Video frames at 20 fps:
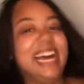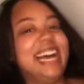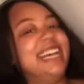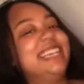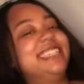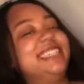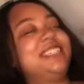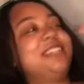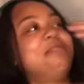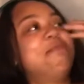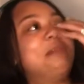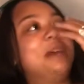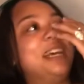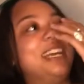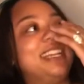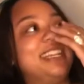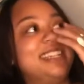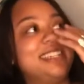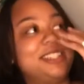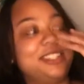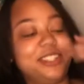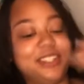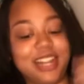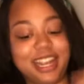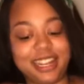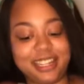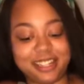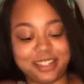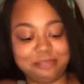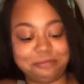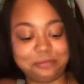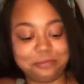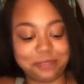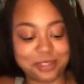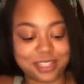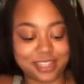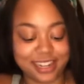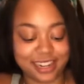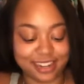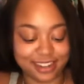She petty. She liked the
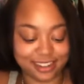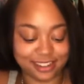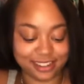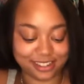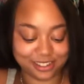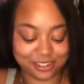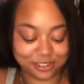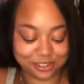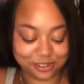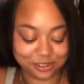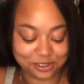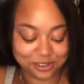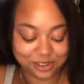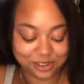status too.